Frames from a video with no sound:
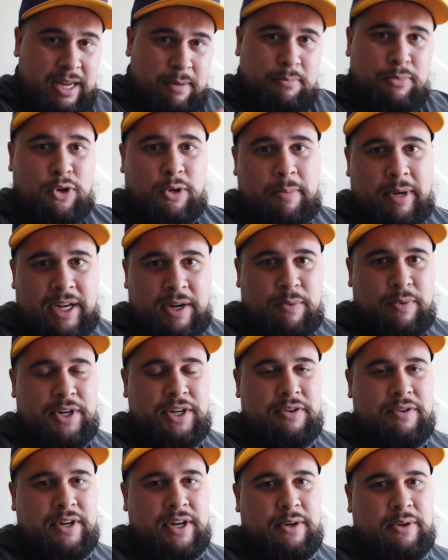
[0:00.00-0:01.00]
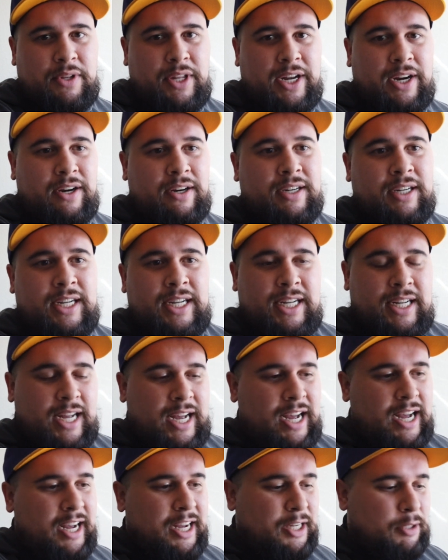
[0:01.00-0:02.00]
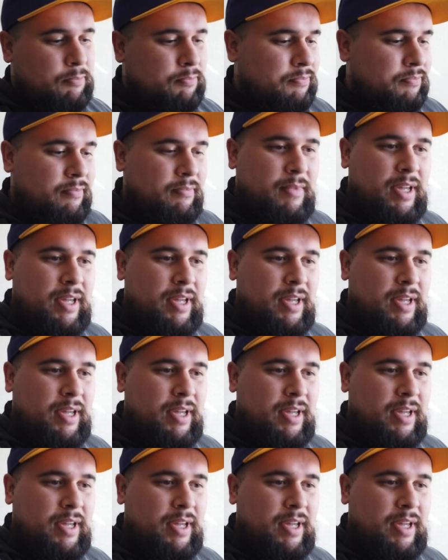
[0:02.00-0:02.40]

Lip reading: in Burbank when you go there. I